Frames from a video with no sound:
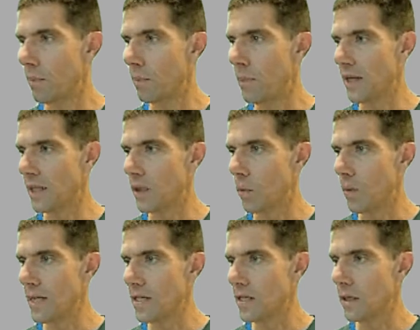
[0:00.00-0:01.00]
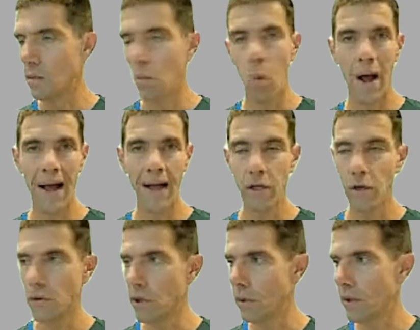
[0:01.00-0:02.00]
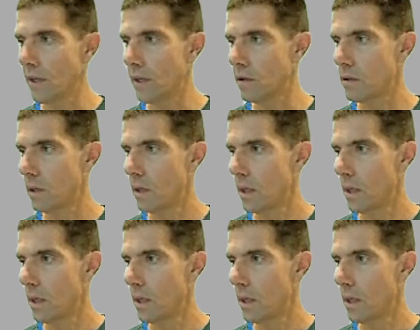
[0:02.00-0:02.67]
pick the reason why you're doing this.